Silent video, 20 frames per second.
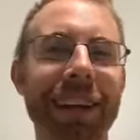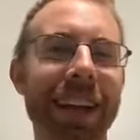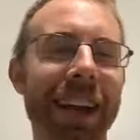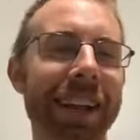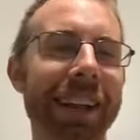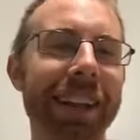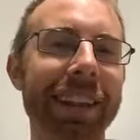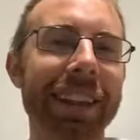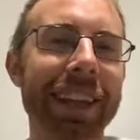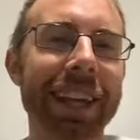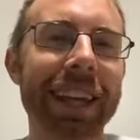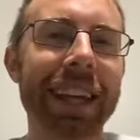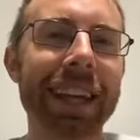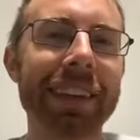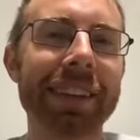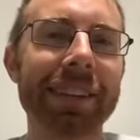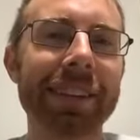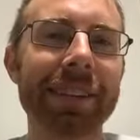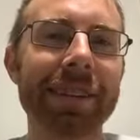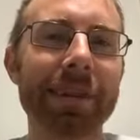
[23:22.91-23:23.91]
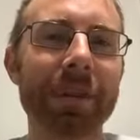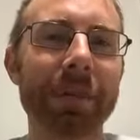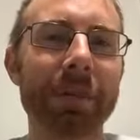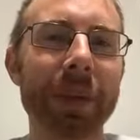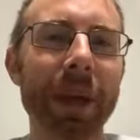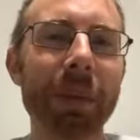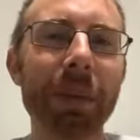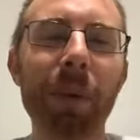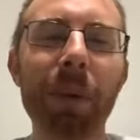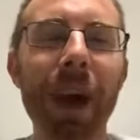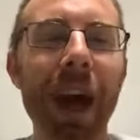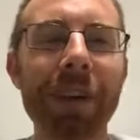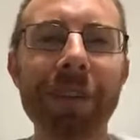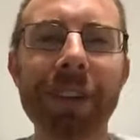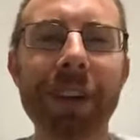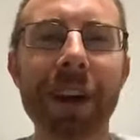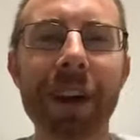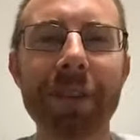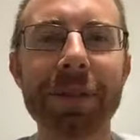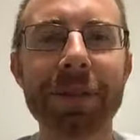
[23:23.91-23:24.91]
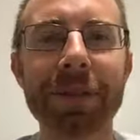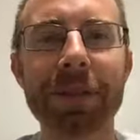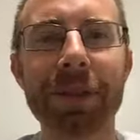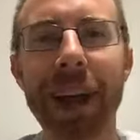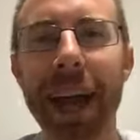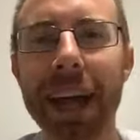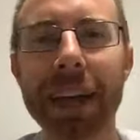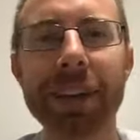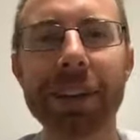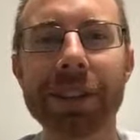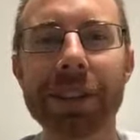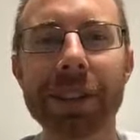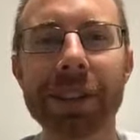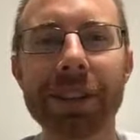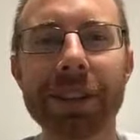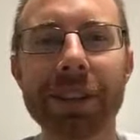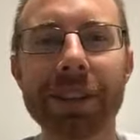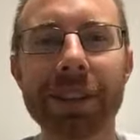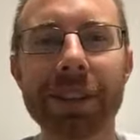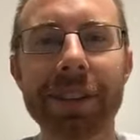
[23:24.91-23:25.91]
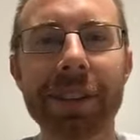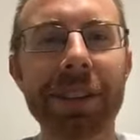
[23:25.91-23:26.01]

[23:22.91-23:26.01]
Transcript: And the thing is people have enough strategies.